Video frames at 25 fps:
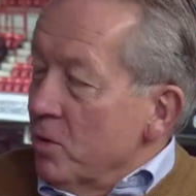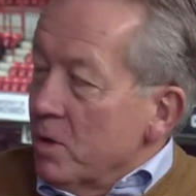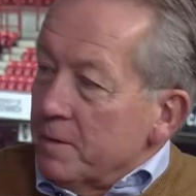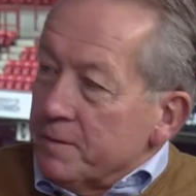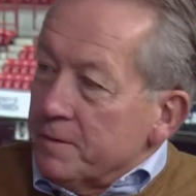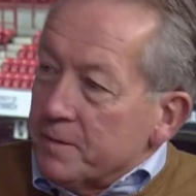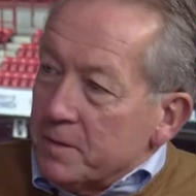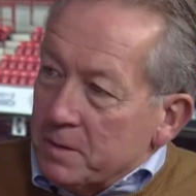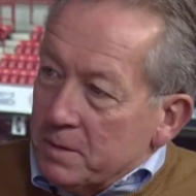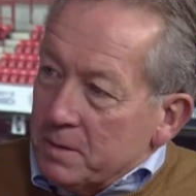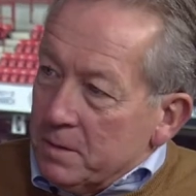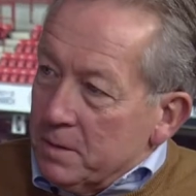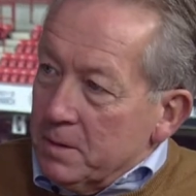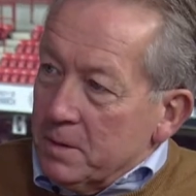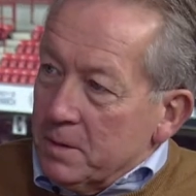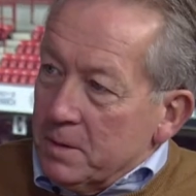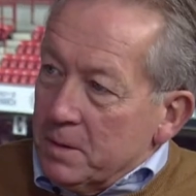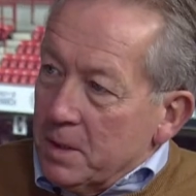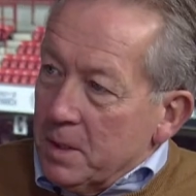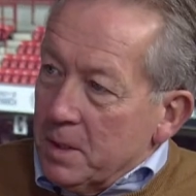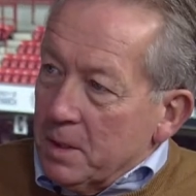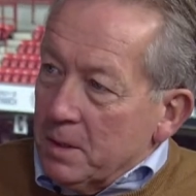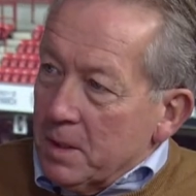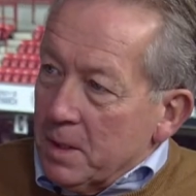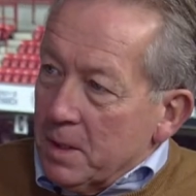reeled off
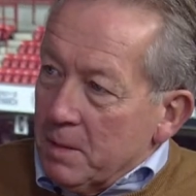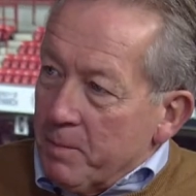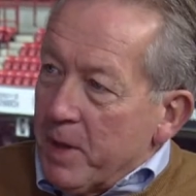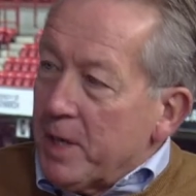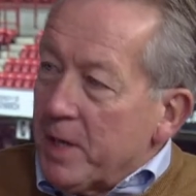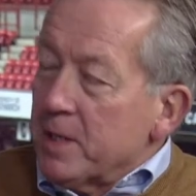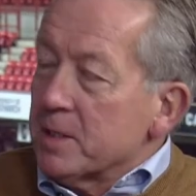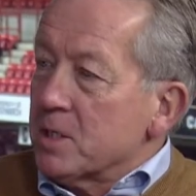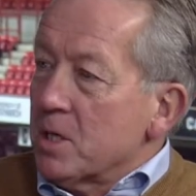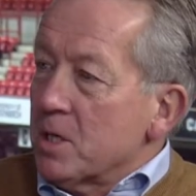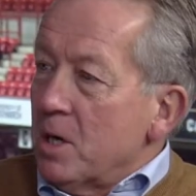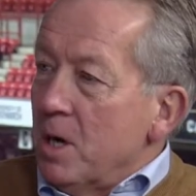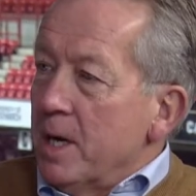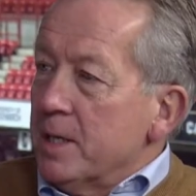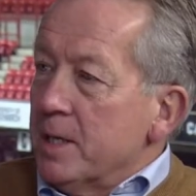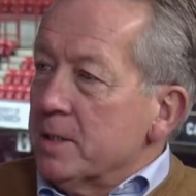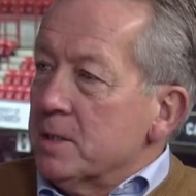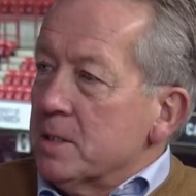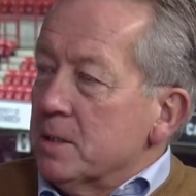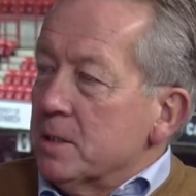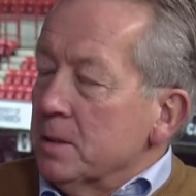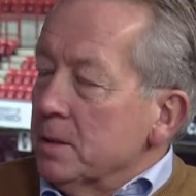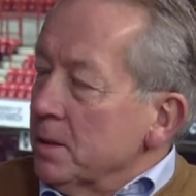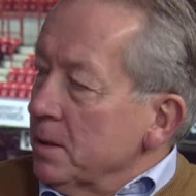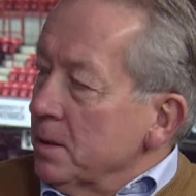the bigger
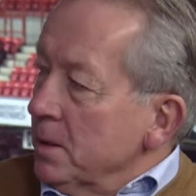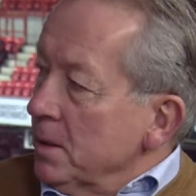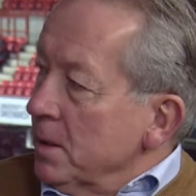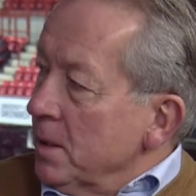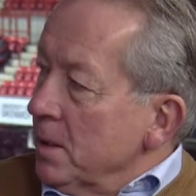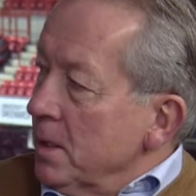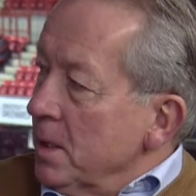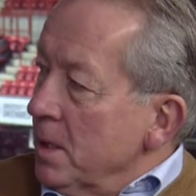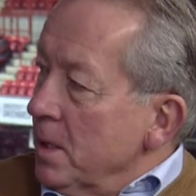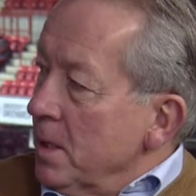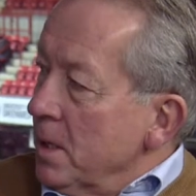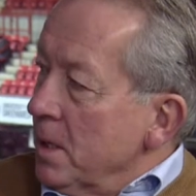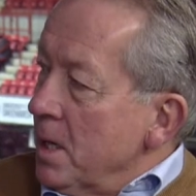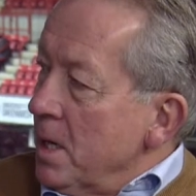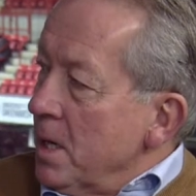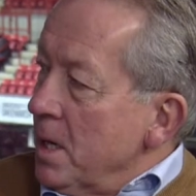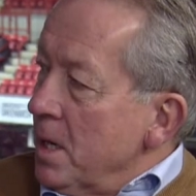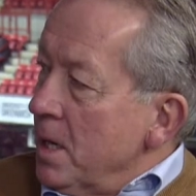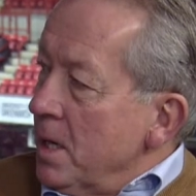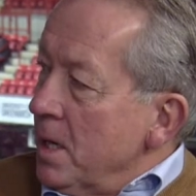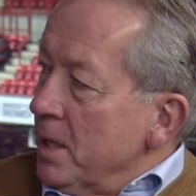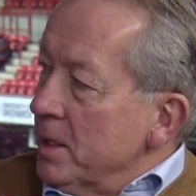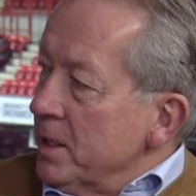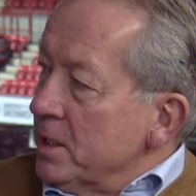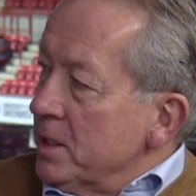sides
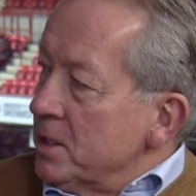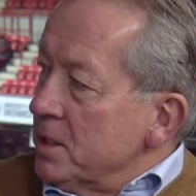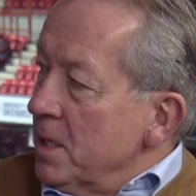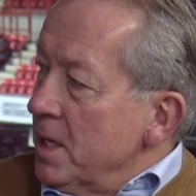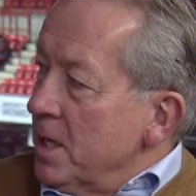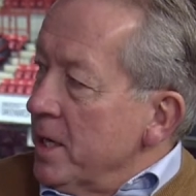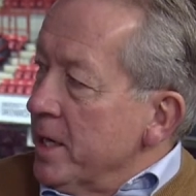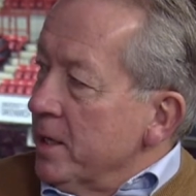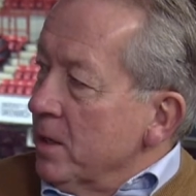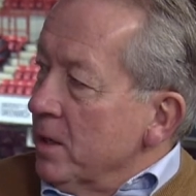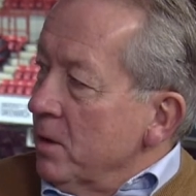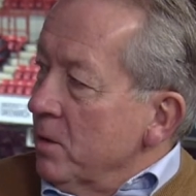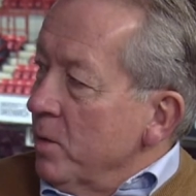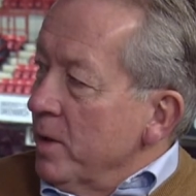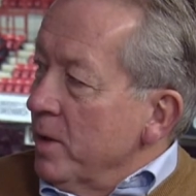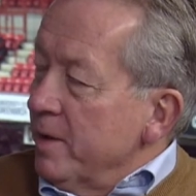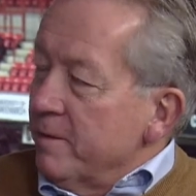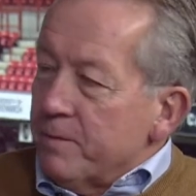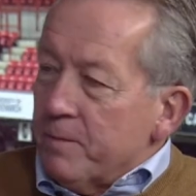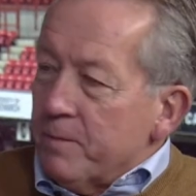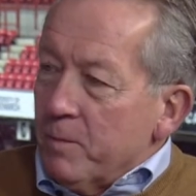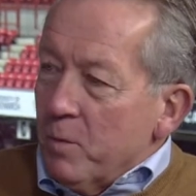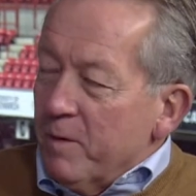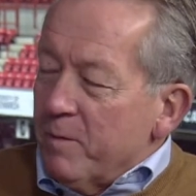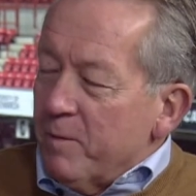in this league
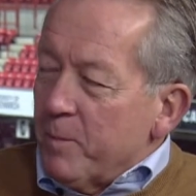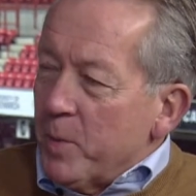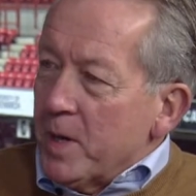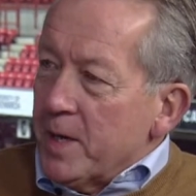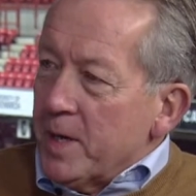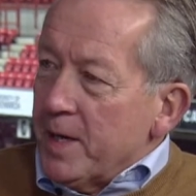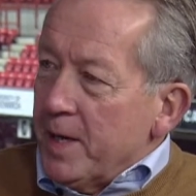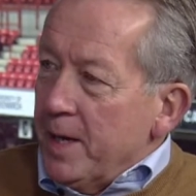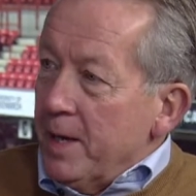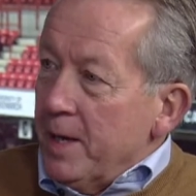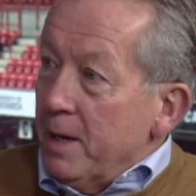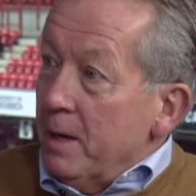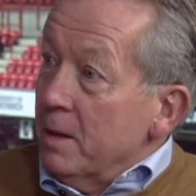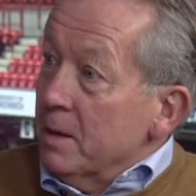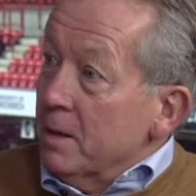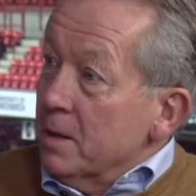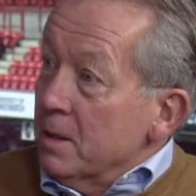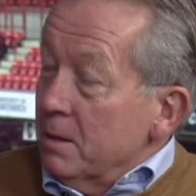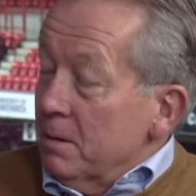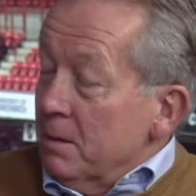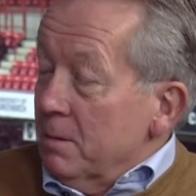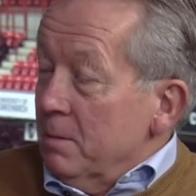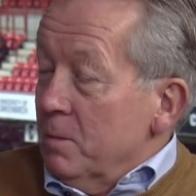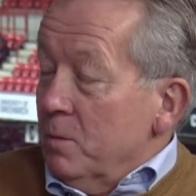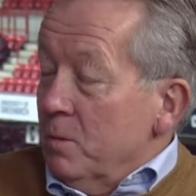we've beat here.
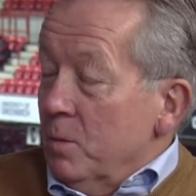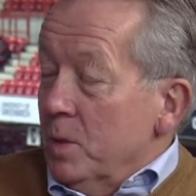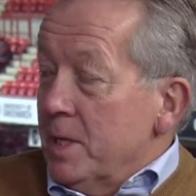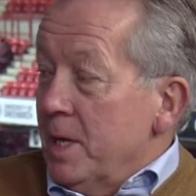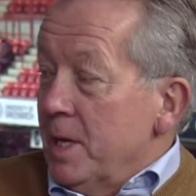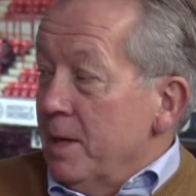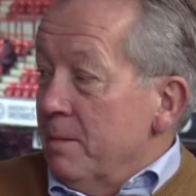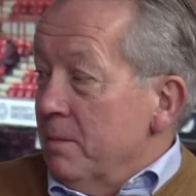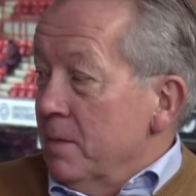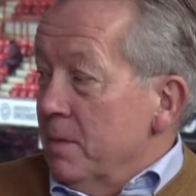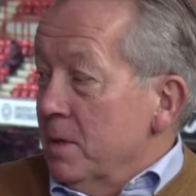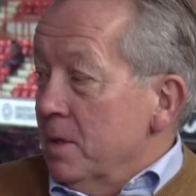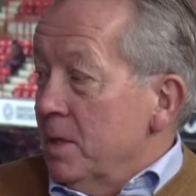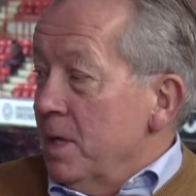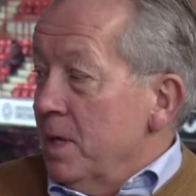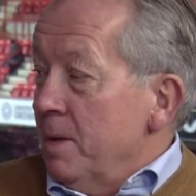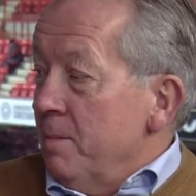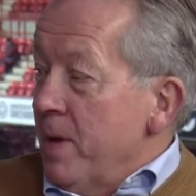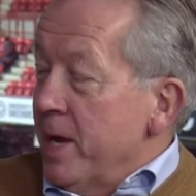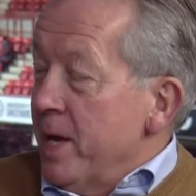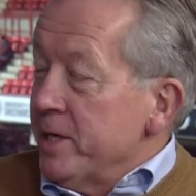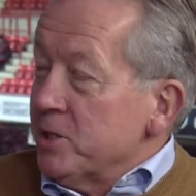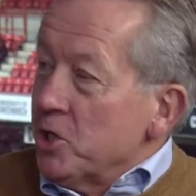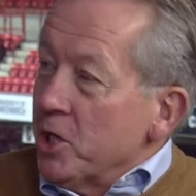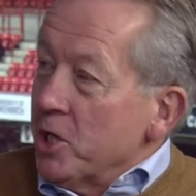And you
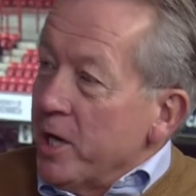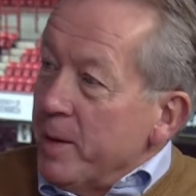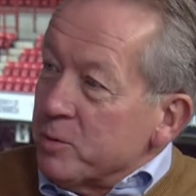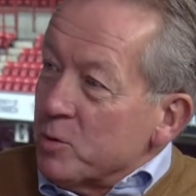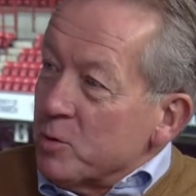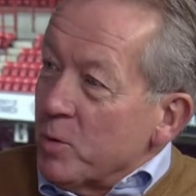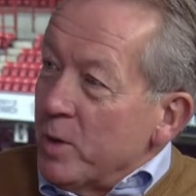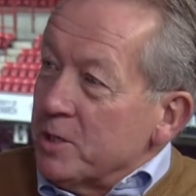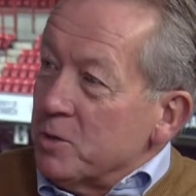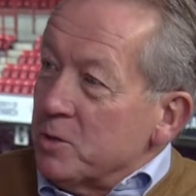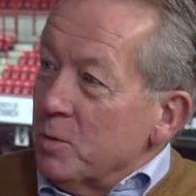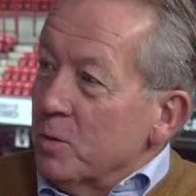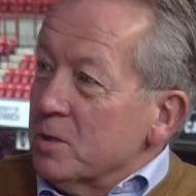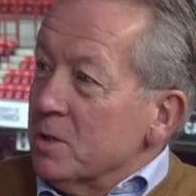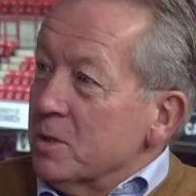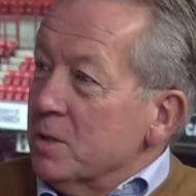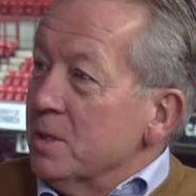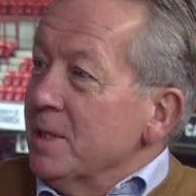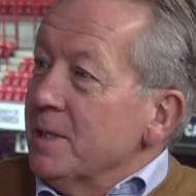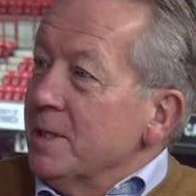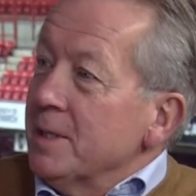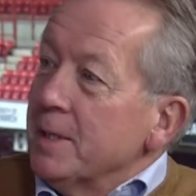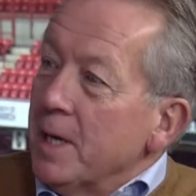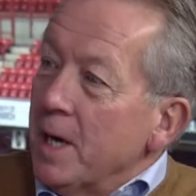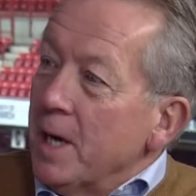didn't mention Ipswich,
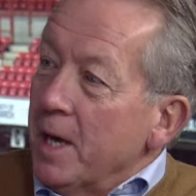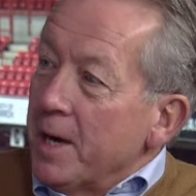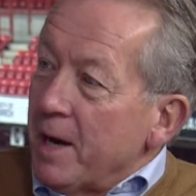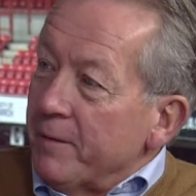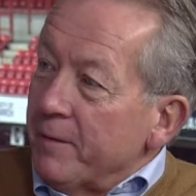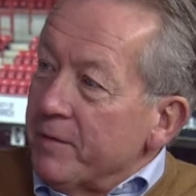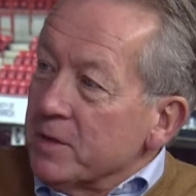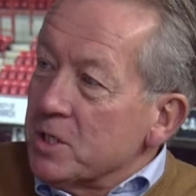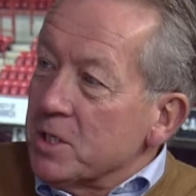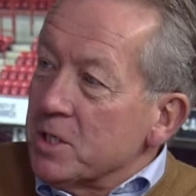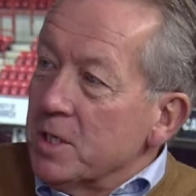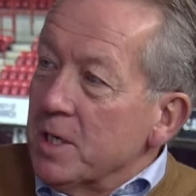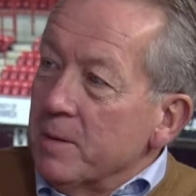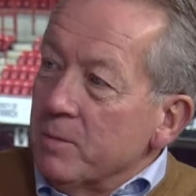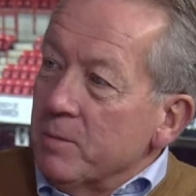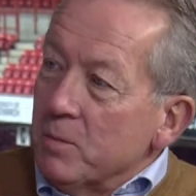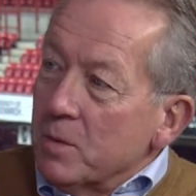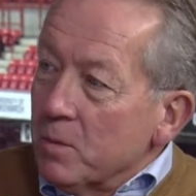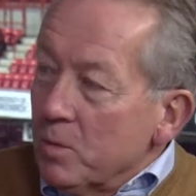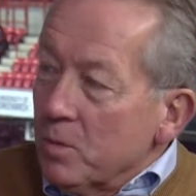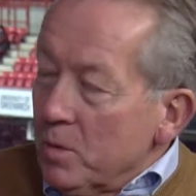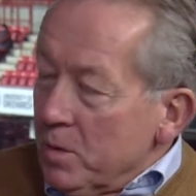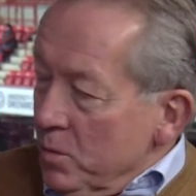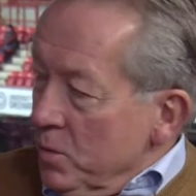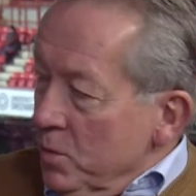which another
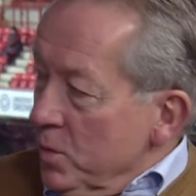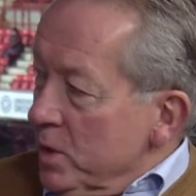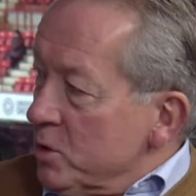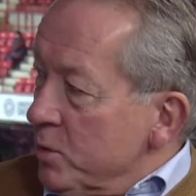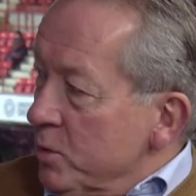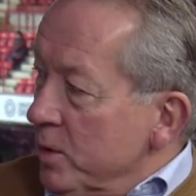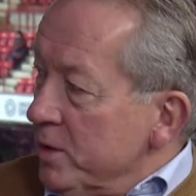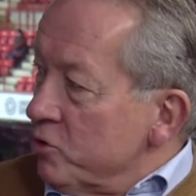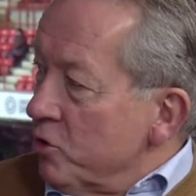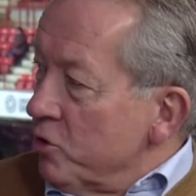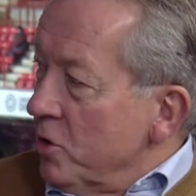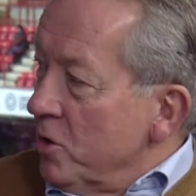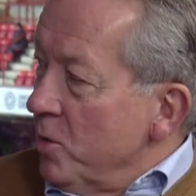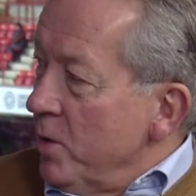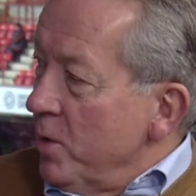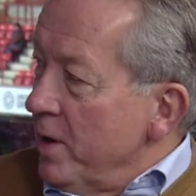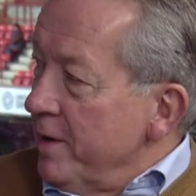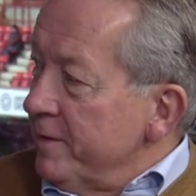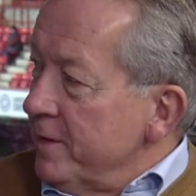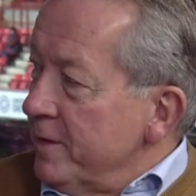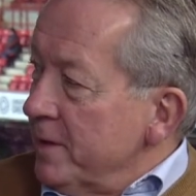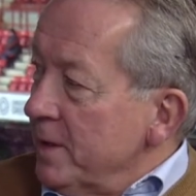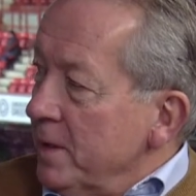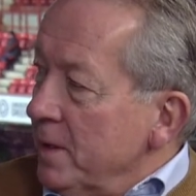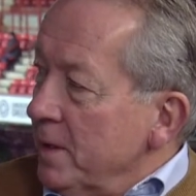team which we drew
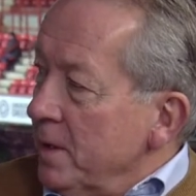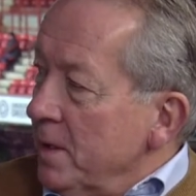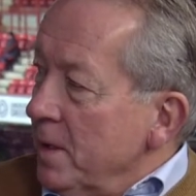with.